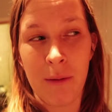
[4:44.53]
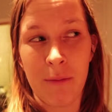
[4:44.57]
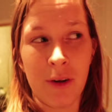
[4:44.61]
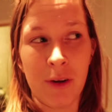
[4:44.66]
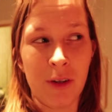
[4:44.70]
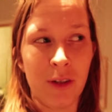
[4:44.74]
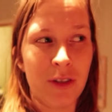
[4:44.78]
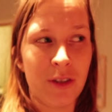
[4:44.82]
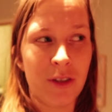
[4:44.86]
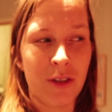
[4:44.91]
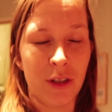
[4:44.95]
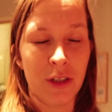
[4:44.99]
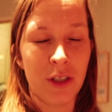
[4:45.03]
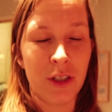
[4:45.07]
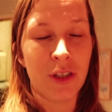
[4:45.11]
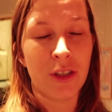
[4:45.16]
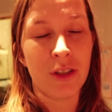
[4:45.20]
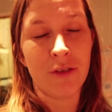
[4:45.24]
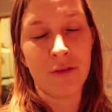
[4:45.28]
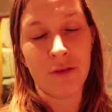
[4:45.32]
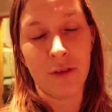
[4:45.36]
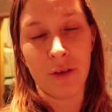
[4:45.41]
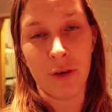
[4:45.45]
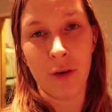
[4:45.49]
I'm gonna
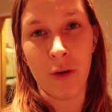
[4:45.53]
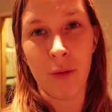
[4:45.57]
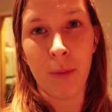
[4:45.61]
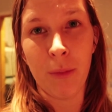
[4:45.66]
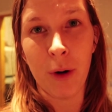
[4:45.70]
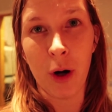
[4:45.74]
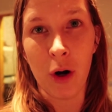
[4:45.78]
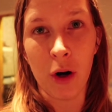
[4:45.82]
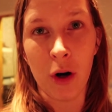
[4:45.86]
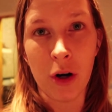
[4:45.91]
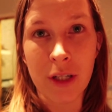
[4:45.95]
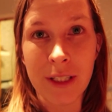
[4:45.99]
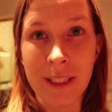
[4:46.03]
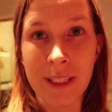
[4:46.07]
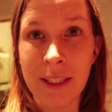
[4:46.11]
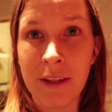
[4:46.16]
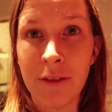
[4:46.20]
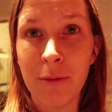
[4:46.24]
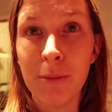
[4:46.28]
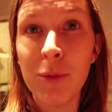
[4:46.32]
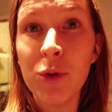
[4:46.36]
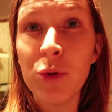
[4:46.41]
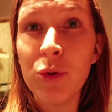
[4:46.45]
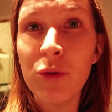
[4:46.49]
search for a part in
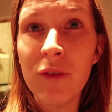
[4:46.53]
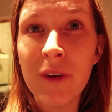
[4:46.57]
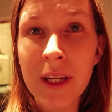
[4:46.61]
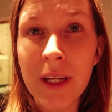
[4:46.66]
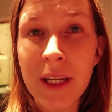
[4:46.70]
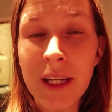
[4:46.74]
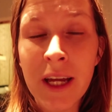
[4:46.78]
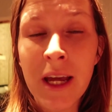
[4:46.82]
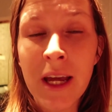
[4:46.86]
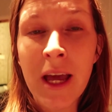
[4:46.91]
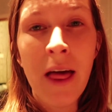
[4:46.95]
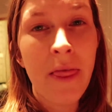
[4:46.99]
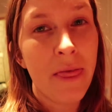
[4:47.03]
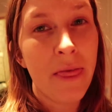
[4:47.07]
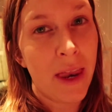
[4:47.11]
a movie